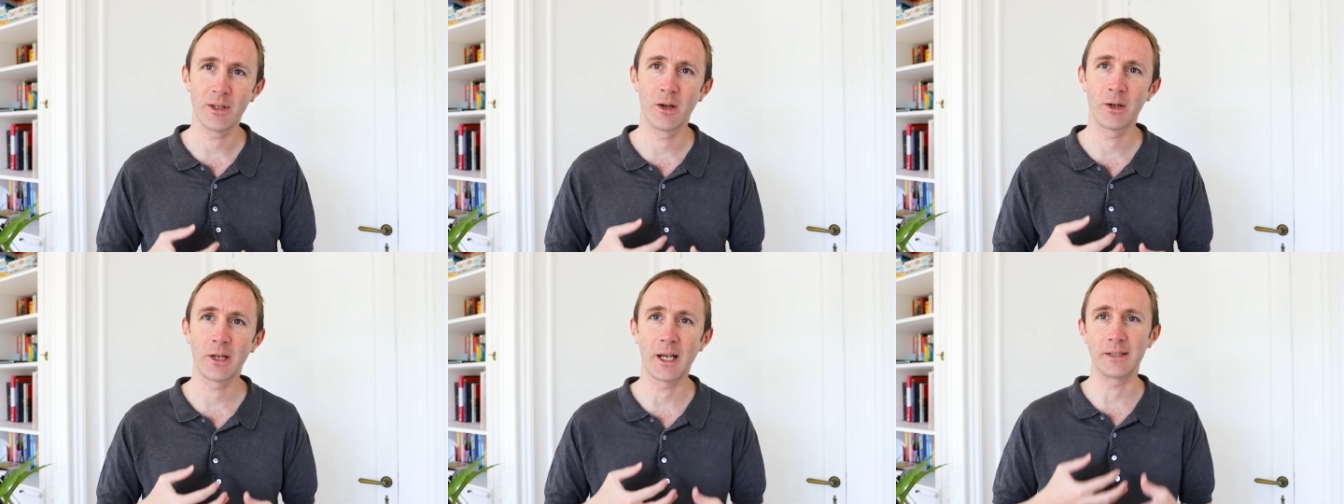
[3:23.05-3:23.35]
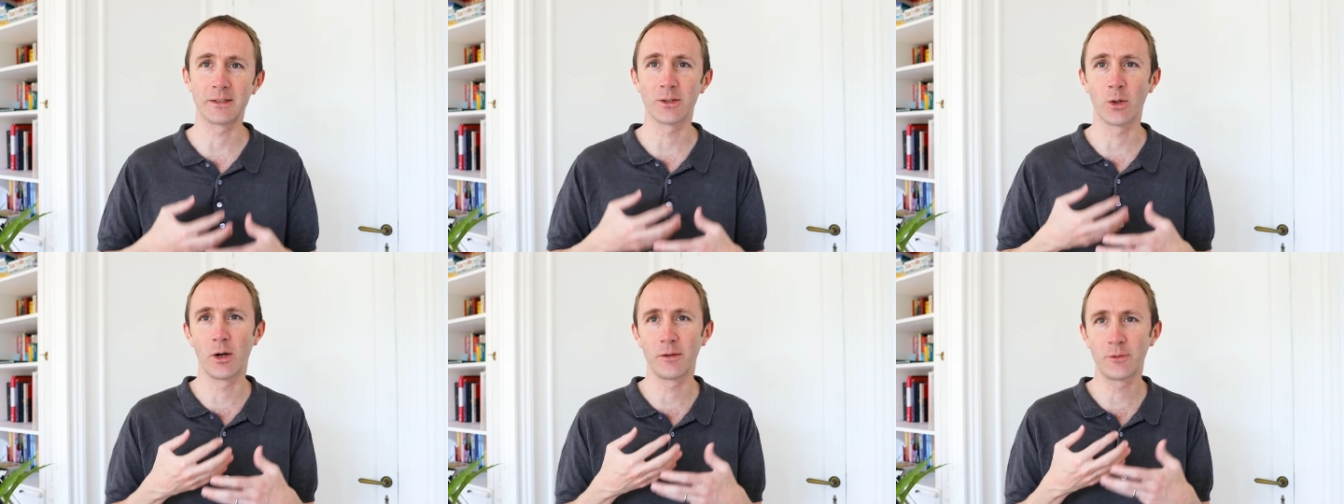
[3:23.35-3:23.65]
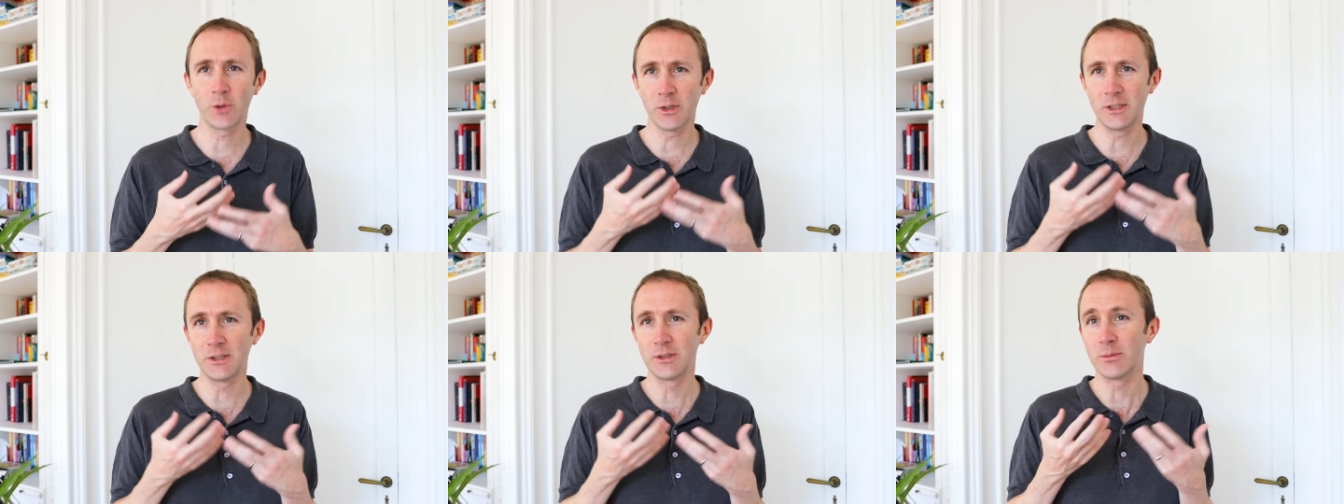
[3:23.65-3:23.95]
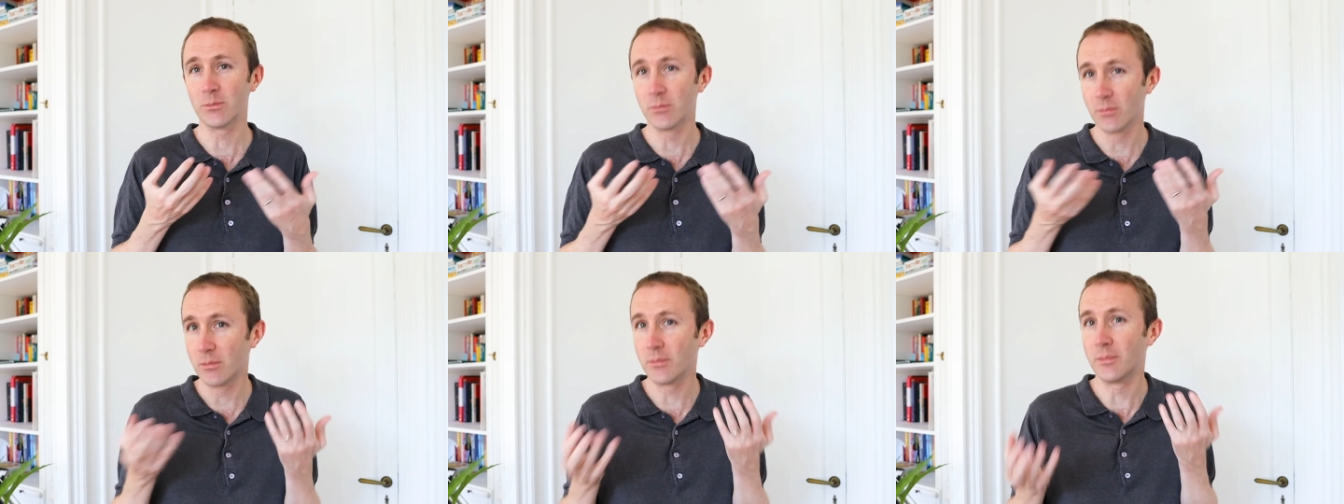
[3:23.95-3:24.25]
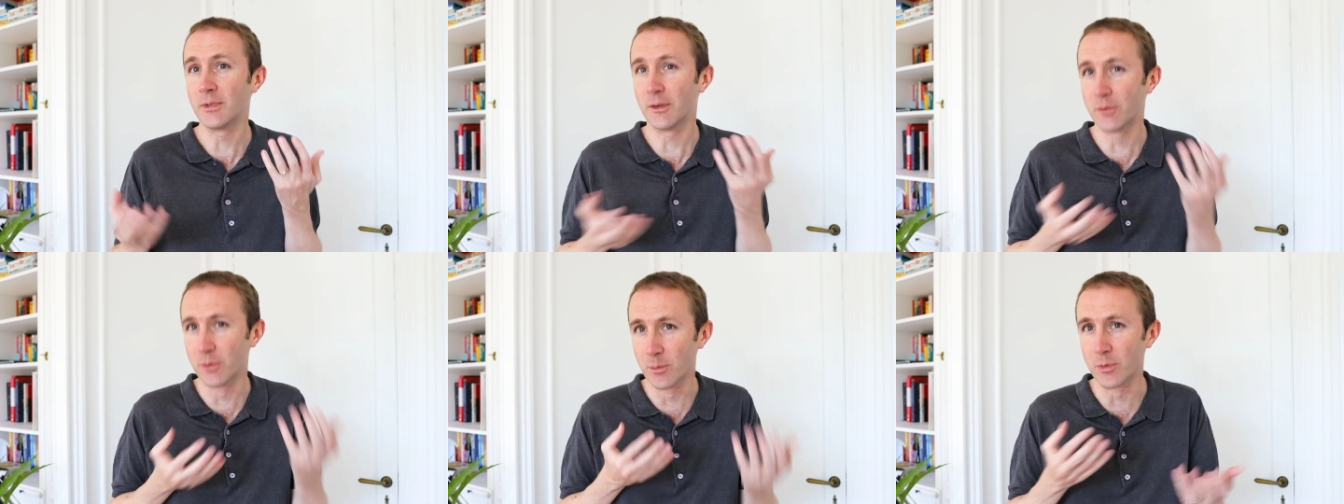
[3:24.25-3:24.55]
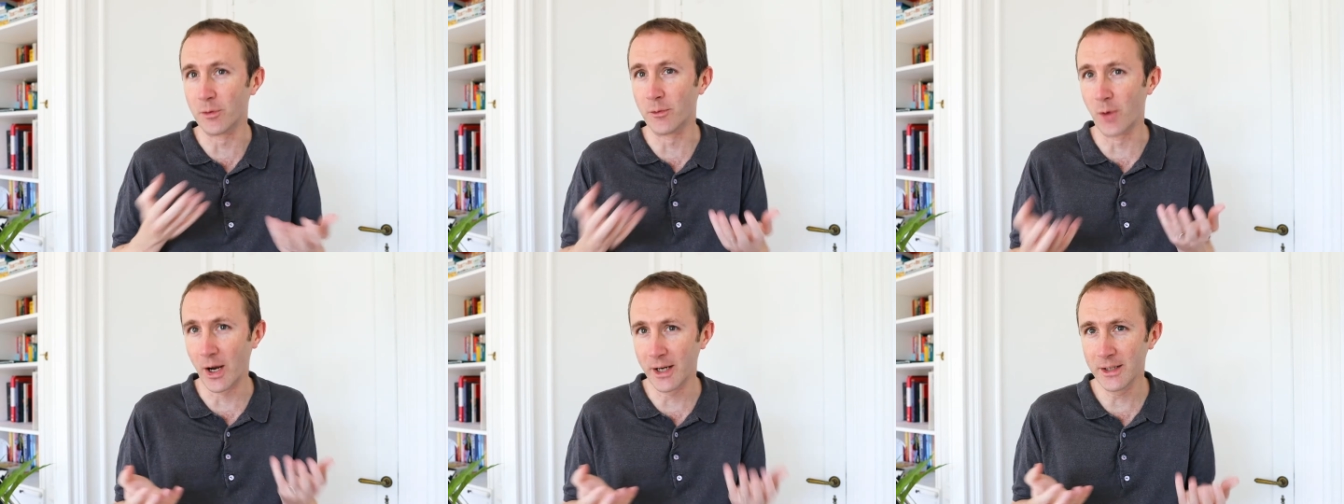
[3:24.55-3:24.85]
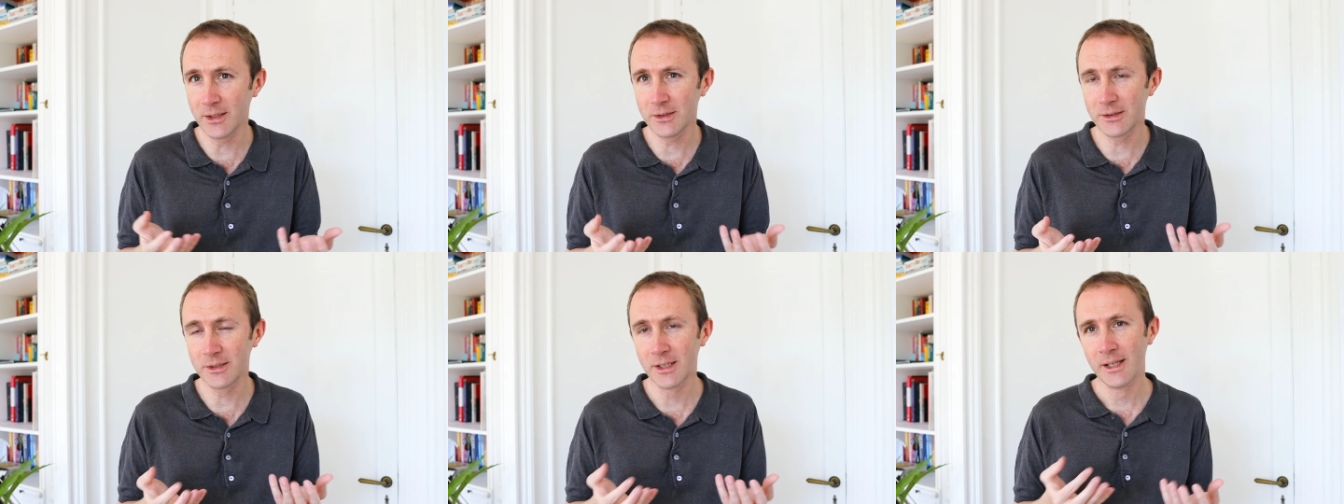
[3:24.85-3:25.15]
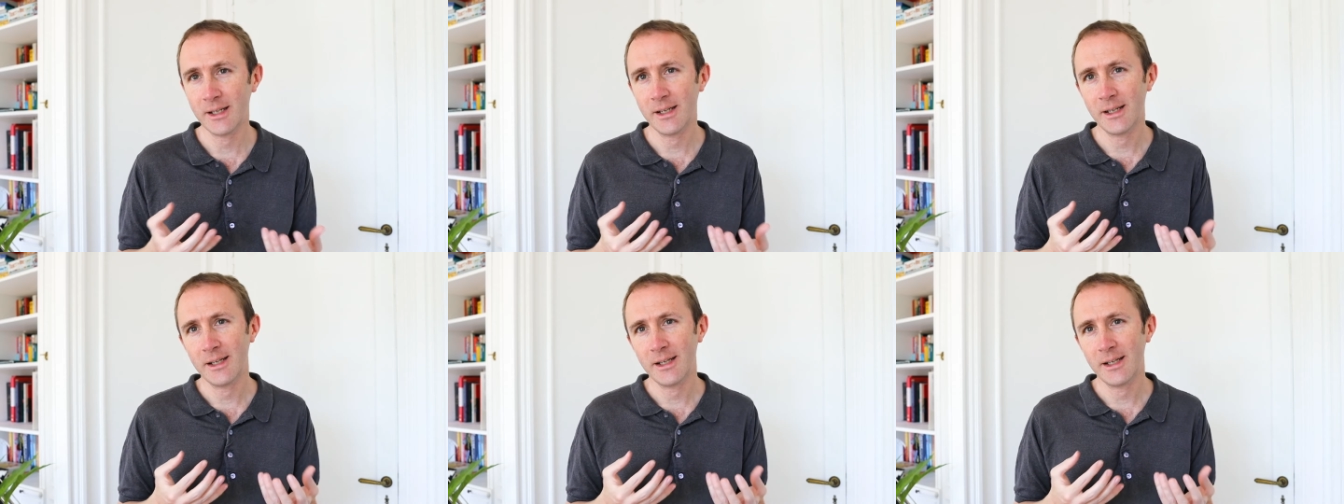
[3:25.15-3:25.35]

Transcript: Okay, so I've got these different providers.